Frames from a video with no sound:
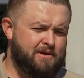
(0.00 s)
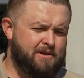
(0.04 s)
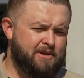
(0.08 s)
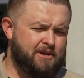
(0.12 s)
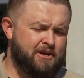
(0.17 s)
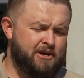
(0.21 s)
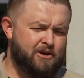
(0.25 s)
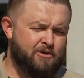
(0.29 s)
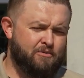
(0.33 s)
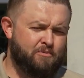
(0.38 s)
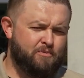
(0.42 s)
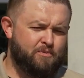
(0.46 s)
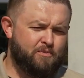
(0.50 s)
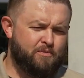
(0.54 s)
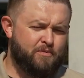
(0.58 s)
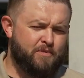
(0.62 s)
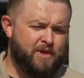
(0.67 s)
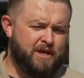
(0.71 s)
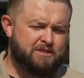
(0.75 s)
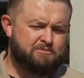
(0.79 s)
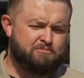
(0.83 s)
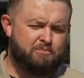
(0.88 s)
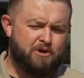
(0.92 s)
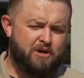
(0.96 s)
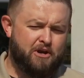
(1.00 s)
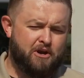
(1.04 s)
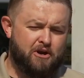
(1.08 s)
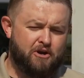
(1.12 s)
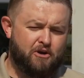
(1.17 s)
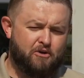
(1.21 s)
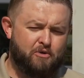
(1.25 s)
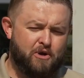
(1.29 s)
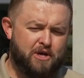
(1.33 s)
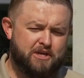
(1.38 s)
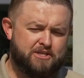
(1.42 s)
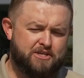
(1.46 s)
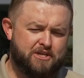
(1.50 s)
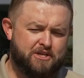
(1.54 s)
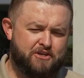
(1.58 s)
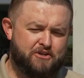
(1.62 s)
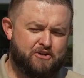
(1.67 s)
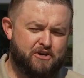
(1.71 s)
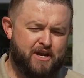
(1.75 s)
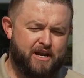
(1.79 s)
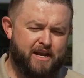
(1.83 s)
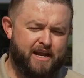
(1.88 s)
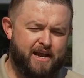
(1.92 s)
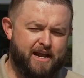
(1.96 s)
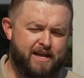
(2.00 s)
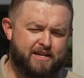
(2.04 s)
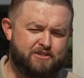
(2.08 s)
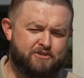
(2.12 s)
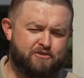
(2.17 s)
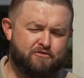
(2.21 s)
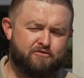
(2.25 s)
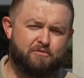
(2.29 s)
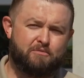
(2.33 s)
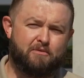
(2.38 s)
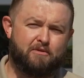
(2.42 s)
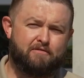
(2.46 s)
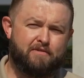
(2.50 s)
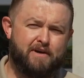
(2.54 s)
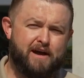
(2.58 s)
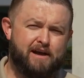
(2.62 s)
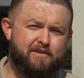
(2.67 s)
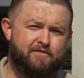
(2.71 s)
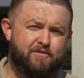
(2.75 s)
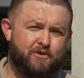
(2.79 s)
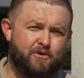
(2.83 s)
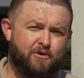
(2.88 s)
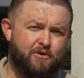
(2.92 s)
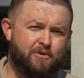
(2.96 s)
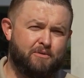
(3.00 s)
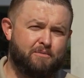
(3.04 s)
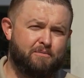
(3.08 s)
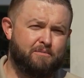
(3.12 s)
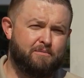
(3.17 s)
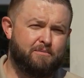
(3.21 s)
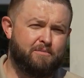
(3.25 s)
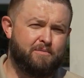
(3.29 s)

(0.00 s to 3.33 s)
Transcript: you know, that's a pretty hard question to try to answer from a five-year-old